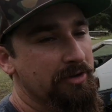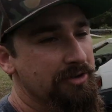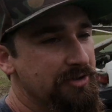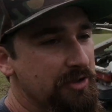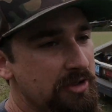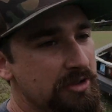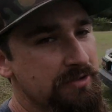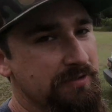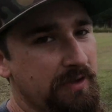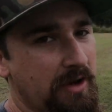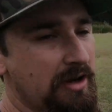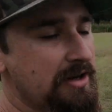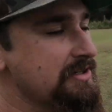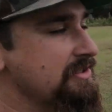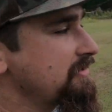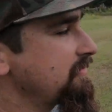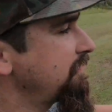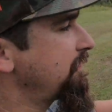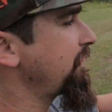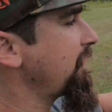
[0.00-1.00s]
So as far
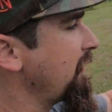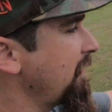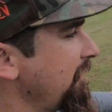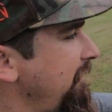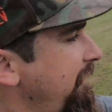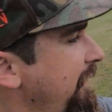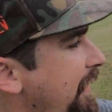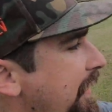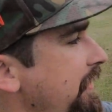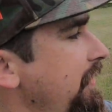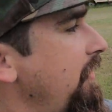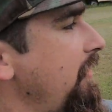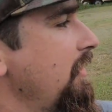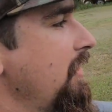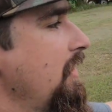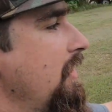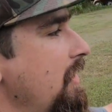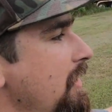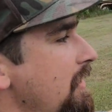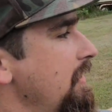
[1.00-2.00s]
as the front fender,
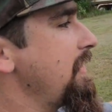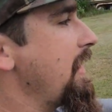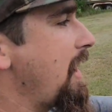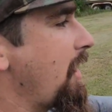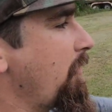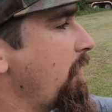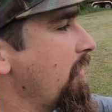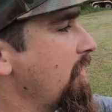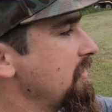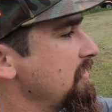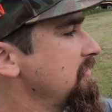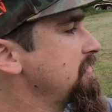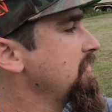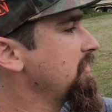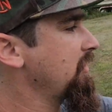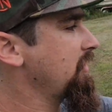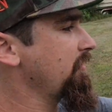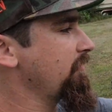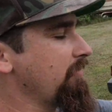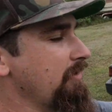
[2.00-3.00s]
that one is
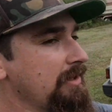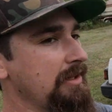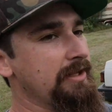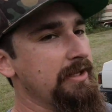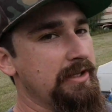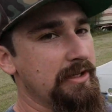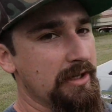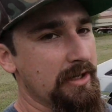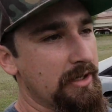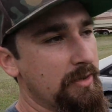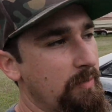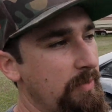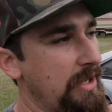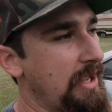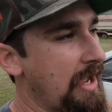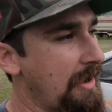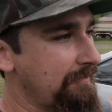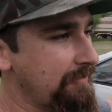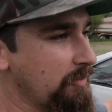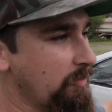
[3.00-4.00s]
looking really good. We
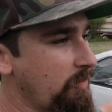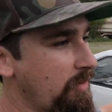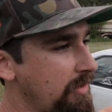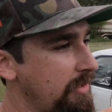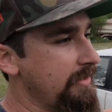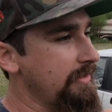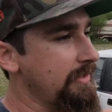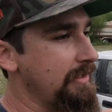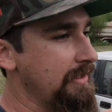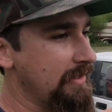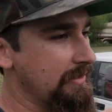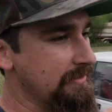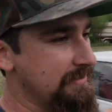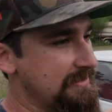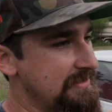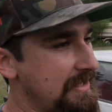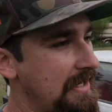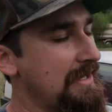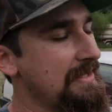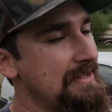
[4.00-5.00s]
have the one on the other
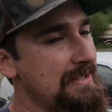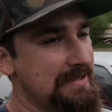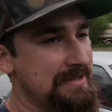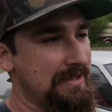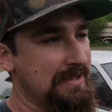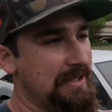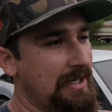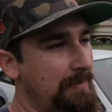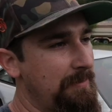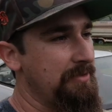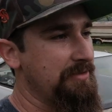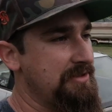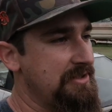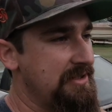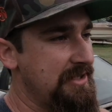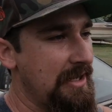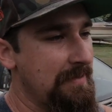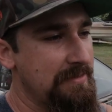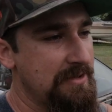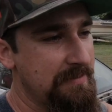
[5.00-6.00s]
side that's a couple
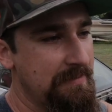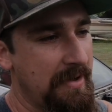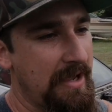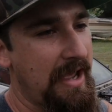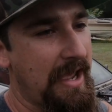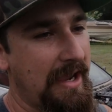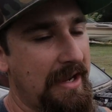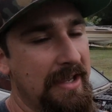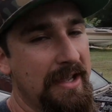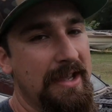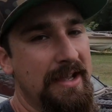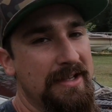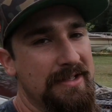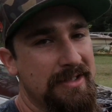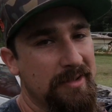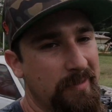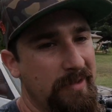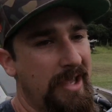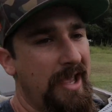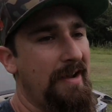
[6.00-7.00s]
steps back.
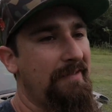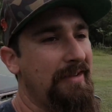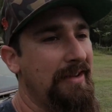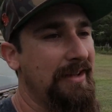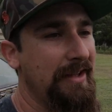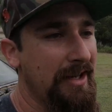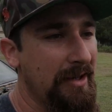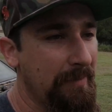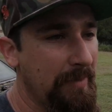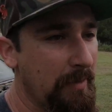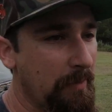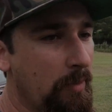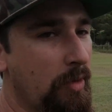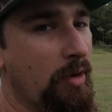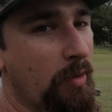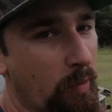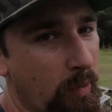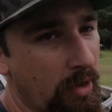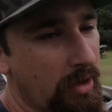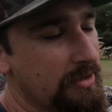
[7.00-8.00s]
So we have a little bit
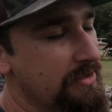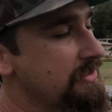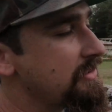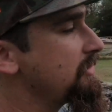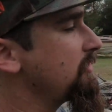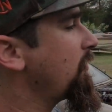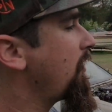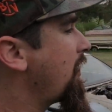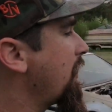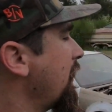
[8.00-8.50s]
more work to do on